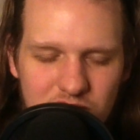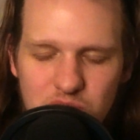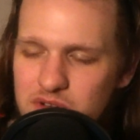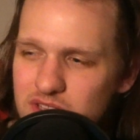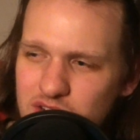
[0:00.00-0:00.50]

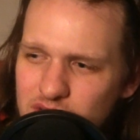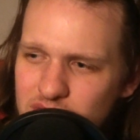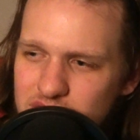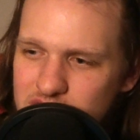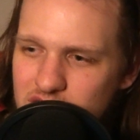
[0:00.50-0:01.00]
You really think you're
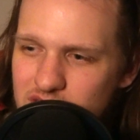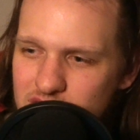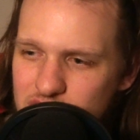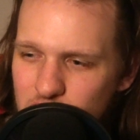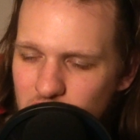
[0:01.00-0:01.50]
going to sit
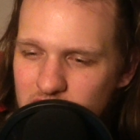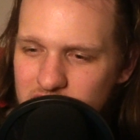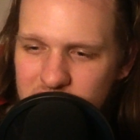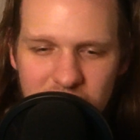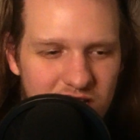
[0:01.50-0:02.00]
on the
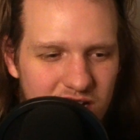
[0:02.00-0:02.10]
toilet